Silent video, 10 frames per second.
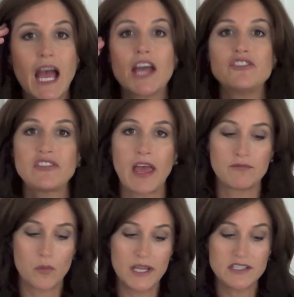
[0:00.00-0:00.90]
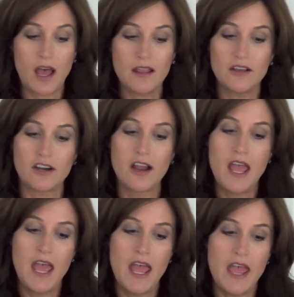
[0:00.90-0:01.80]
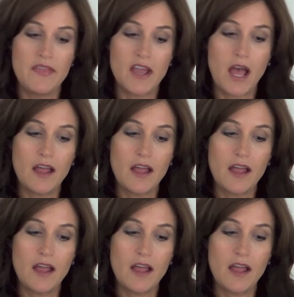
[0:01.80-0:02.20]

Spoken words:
I just have one color, and the